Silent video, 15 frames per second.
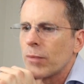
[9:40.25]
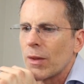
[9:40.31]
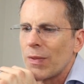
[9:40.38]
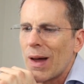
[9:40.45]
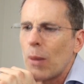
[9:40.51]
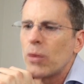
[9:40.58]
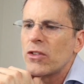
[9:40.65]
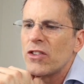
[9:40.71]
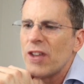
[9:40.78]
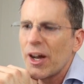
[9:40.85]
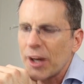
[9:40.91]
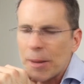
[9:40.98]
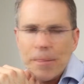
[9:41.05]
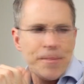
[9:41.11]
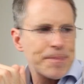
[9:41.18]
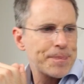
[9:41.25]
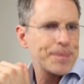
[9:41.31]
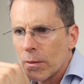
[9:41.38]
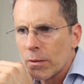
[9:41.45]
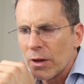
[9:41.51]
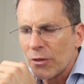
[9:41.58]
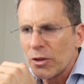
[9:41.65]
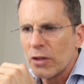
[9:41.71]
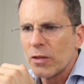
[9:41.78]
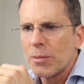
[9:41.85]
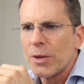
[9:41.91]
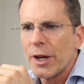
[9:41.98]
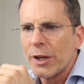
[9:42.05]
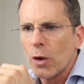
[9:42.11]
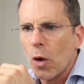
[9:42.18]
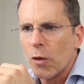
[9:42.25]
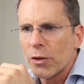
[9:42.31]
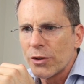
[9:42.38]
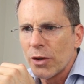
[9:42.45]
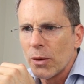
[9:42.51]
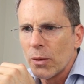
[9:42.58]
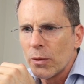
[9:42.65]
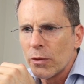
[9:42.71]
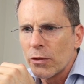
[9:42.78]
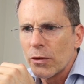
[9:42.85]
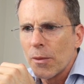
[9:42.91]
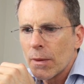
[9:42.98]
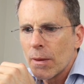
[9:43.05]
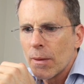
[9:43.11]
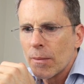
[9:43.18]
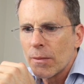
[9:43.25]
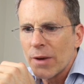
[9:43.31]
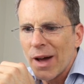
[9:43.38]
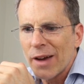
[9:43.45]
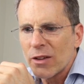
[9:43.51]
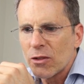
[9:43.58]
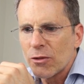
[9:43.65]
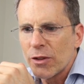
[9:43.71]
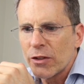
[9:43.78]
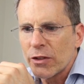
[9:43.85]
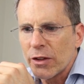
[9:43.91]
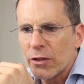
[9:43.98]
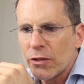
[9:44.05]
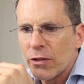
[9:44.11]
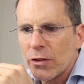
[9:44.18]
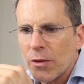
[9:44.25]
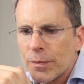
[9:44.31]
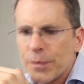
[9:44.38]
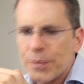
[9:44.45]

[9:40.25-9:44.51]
that one's nutty. Definitely some nutty overtones, not as viscous.